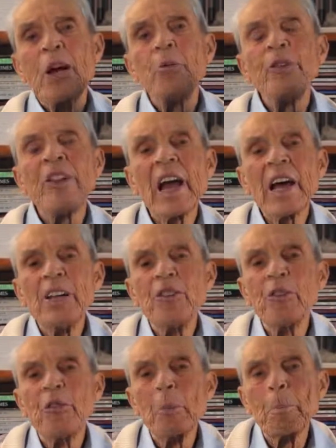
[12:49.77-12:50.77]
It was the
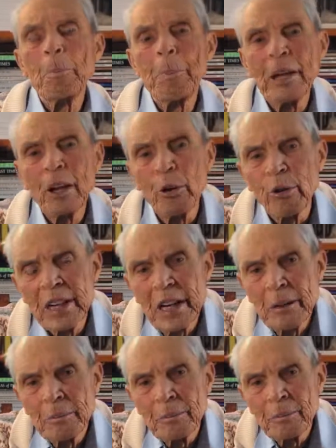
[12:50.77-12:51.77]
age of the
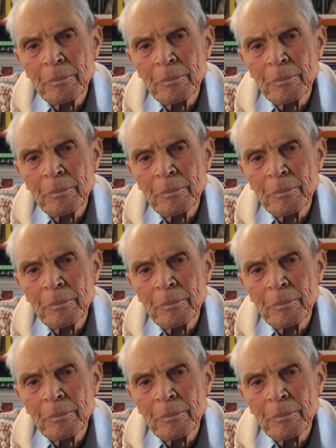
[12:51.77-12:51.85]
pillory.